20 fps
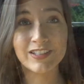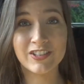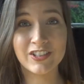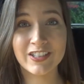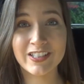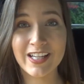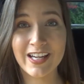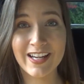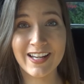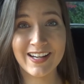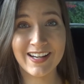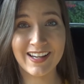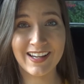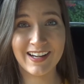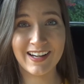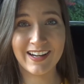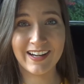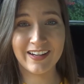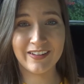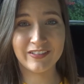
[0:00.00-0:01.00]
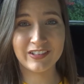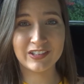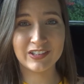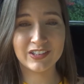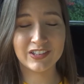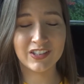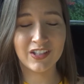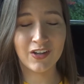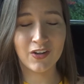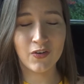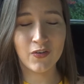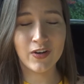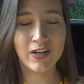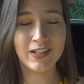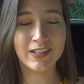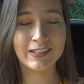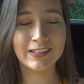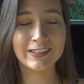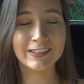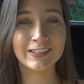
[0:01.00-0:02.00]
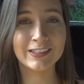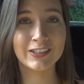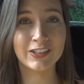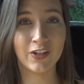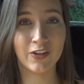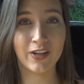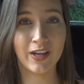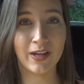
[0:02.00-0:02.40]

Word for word: Just got done eating. It was so, so